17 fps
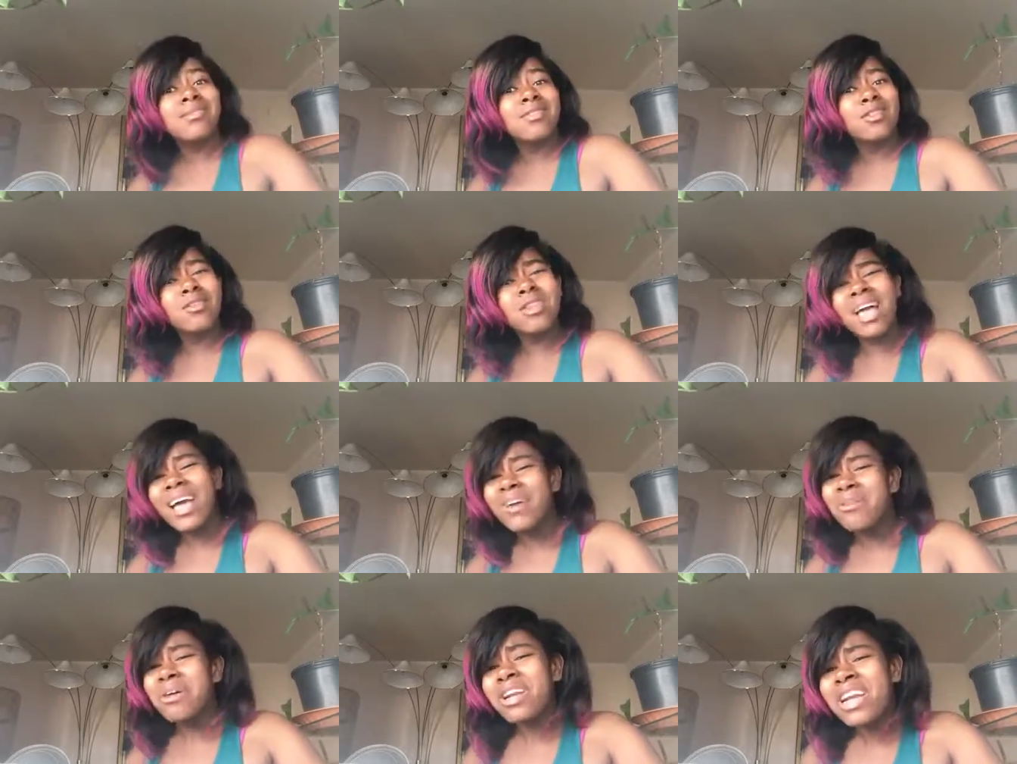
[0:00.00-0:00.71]
You
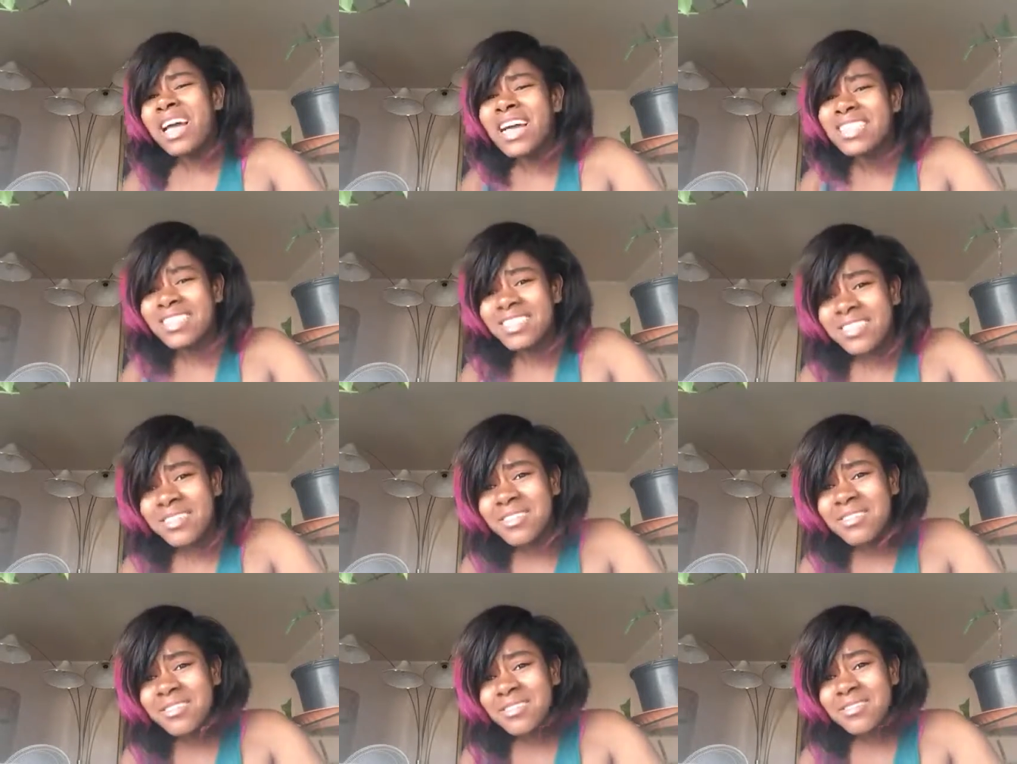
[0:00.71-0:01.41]
like, what did I
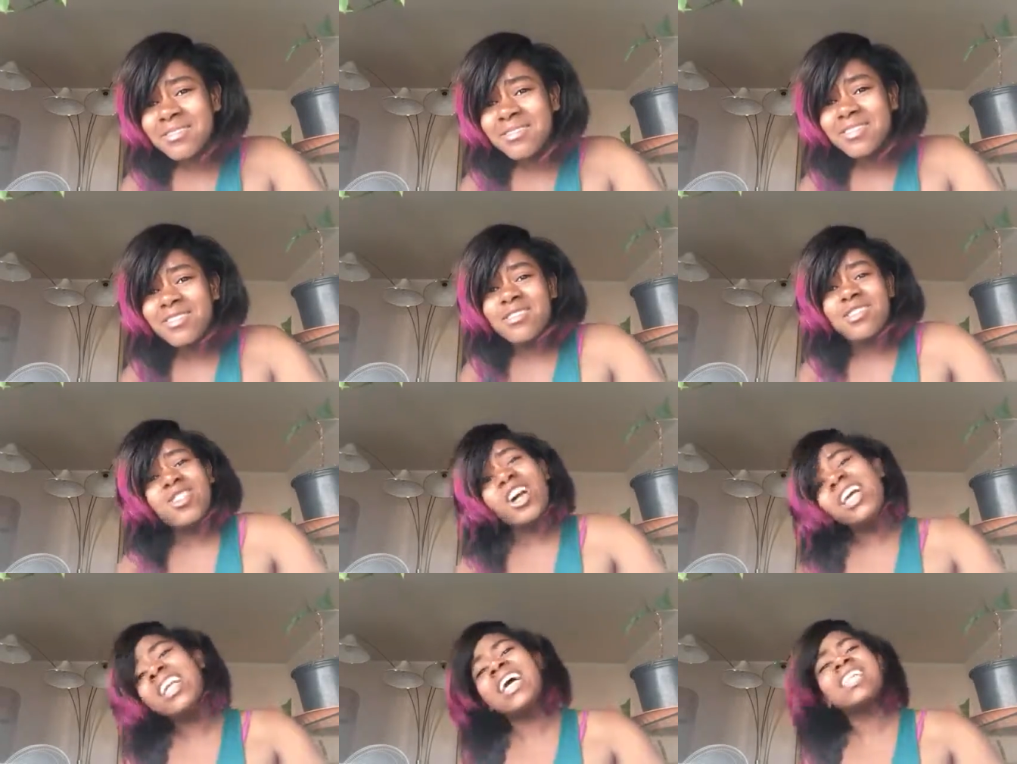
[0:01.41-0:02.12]
do?
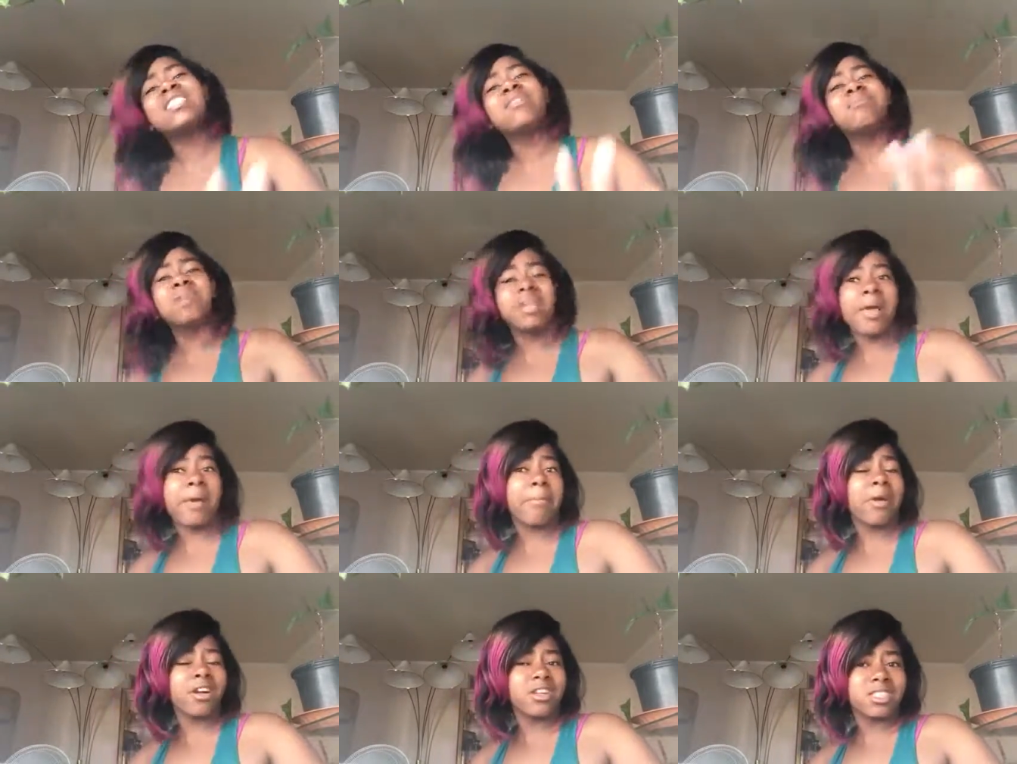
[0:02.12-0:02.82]
Try not to be
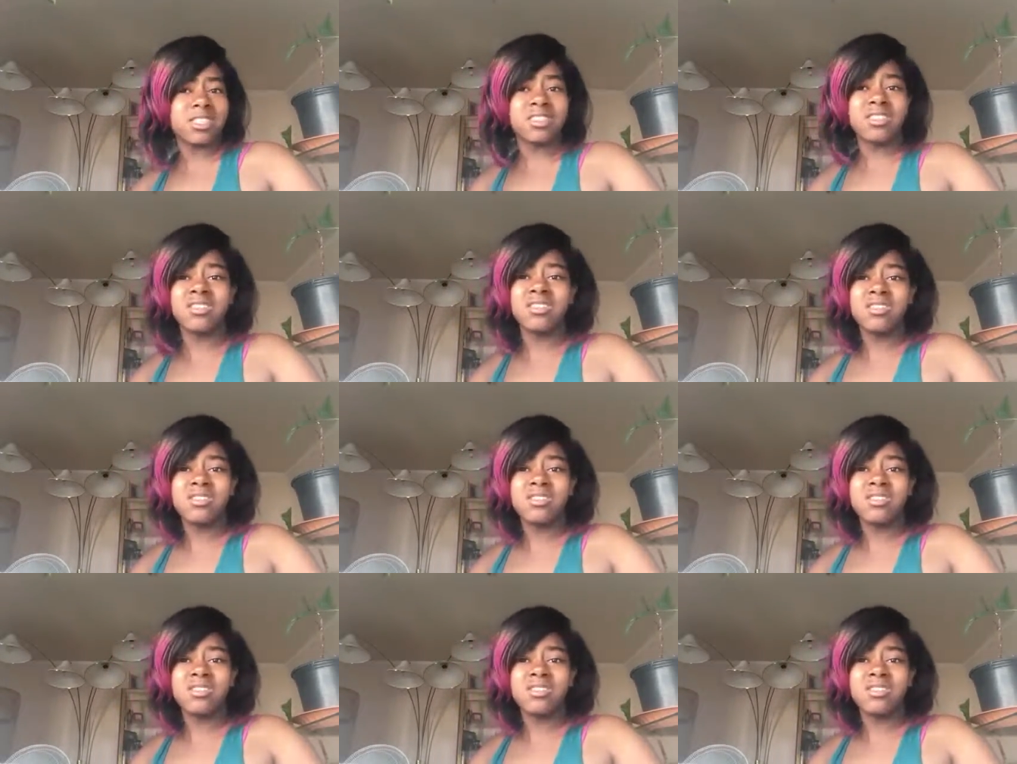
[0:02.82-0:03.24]
that person.